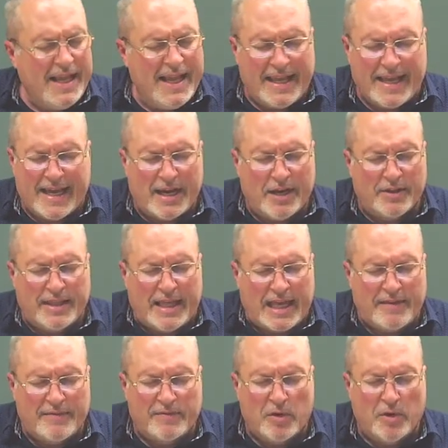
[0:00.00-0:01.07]
And God, I'll
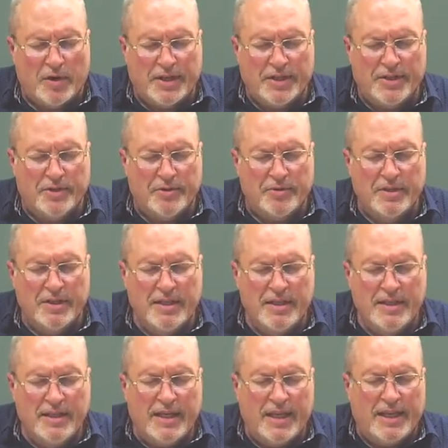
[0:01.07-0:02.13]
thank You for all You do.
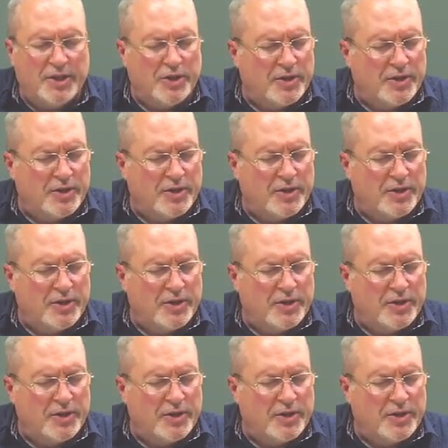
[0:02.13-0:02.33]
In